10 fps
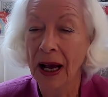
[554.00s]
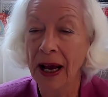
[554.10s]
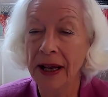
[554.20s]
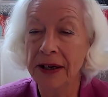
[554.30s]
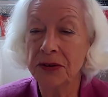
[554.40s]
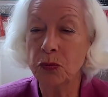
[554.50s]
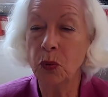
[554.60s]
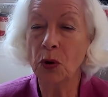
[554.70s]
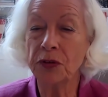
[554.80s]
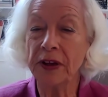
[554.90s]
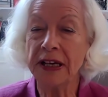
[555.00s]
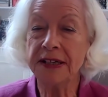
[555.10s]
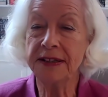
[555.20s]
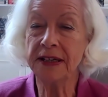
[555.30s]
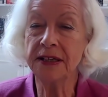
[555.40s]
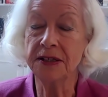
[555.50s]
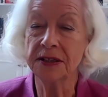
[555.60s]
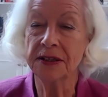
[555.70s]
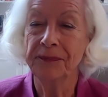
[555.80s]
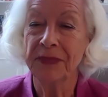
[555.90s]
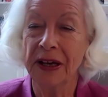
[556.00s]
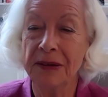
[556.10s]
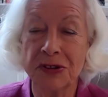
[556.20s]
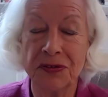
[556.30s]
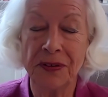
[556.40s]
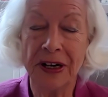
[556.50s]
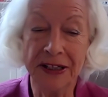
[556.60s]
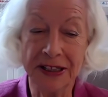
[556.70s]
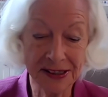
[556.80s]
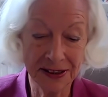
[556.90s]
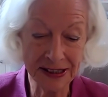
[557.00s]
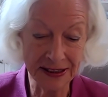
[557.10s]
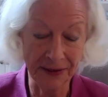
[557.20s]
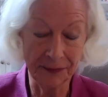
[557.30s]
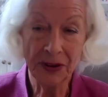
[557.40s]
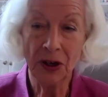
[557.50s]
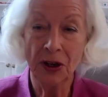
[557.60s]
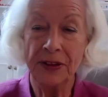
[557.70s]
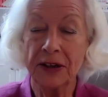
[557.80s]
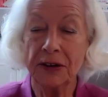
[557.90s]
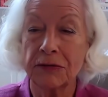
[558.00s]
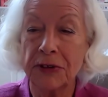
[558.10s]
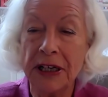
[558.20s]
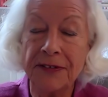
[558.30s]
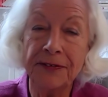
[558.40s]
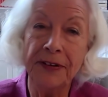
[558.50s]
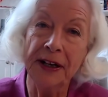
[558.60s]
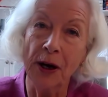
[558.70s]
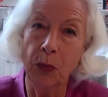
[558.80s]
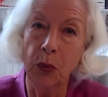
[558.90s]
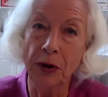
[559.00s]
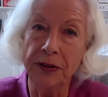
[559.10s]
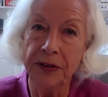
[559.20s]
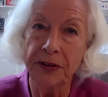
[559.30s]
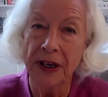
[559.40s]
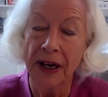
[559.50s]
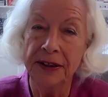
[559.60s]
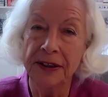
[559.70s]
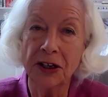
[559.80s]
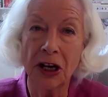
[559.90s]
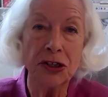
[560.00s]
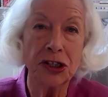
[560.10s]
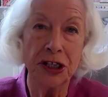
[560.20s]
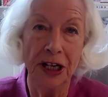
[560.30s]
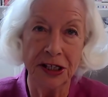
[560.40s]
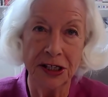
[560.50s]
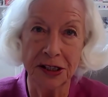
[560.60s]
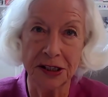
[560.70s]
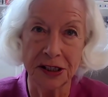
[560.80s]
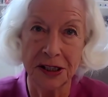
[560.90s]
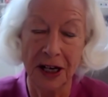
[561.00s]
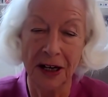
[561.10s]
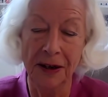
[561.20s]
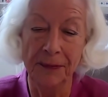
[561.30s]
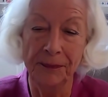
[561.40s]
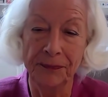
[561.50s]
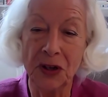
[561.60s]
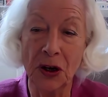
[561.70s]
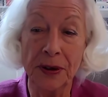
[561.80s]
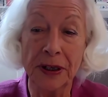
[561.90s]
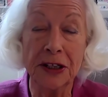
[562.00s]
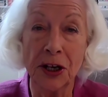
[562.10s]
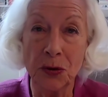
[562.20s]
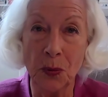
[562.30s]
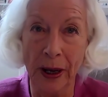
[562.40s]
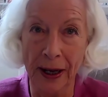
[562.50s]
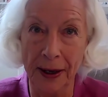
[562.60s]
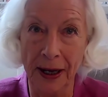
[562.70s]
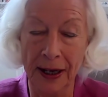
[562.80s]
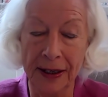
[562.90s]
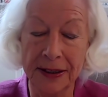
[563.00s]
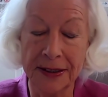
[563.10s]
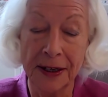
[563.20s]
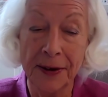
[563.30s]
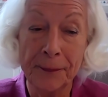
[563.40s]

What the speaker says: And what they did, it was very exciting. They got really fed up with negotiations going nowhere, and